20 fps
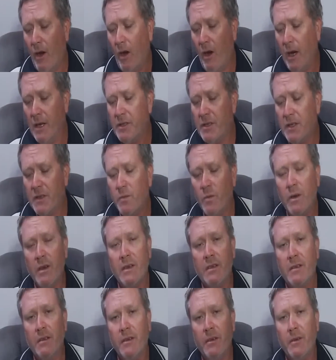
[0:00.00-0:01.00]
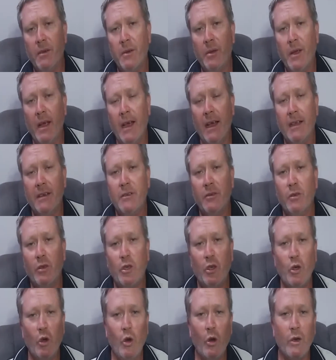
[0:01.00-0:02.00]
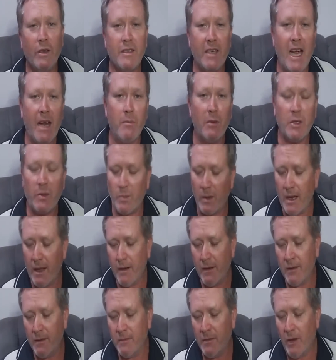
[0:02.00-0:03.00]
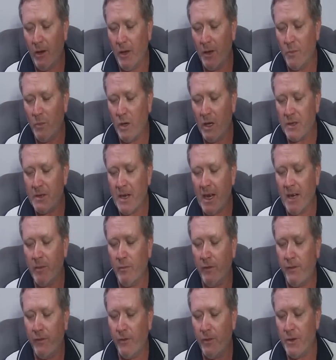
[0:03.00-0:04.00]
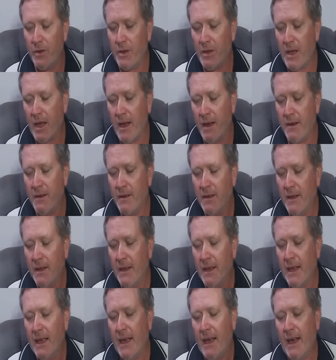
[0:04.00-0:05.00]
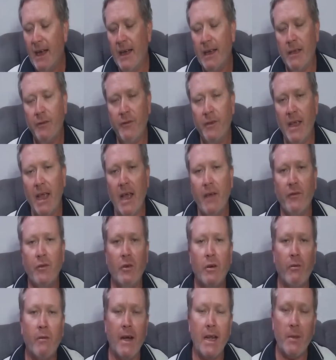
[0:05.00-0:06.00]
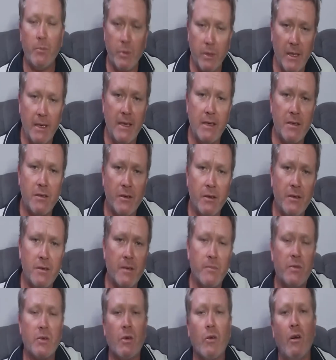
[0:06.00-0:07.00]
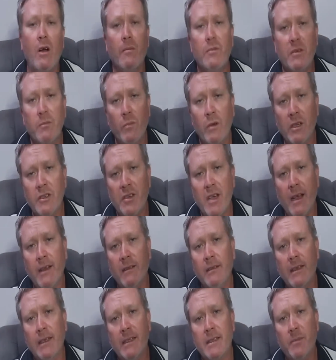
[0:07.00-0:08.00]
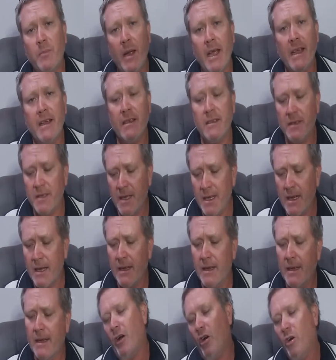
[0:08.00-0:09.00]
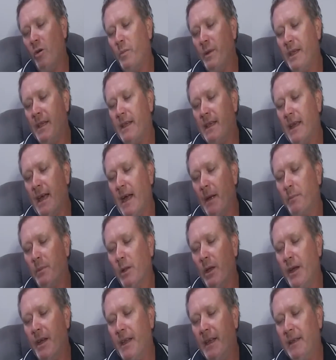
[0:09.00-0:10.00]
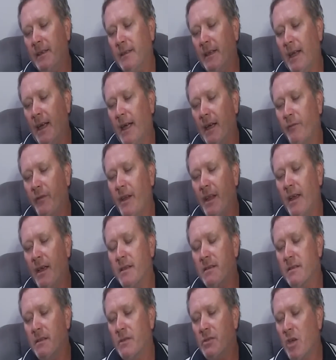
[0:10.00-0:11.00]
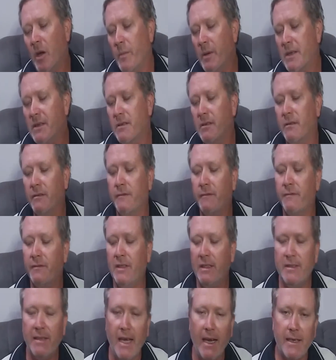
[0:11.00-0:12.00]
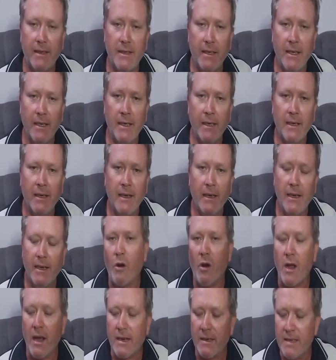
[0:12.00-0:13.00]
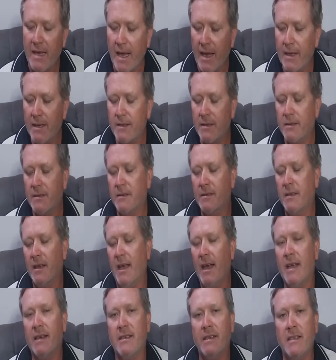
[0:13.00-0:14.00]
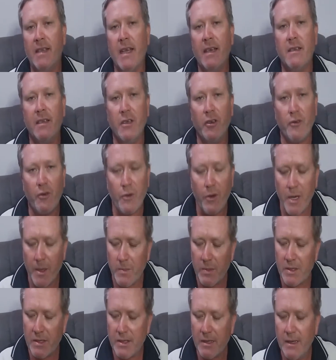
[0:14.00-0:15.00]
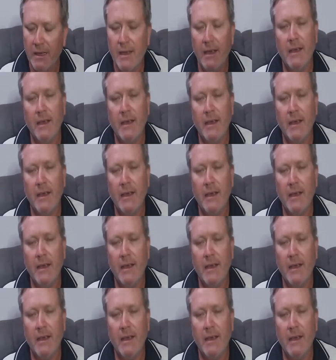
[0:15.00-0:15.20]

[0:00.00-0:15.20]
I just wanted to do a short shameless plug on my channel before you go. If you haven't already, please do subscribe to my channel. It's Baker's Inc. I'll be uploading videos on the topics of detecting, product tests, detecting trips,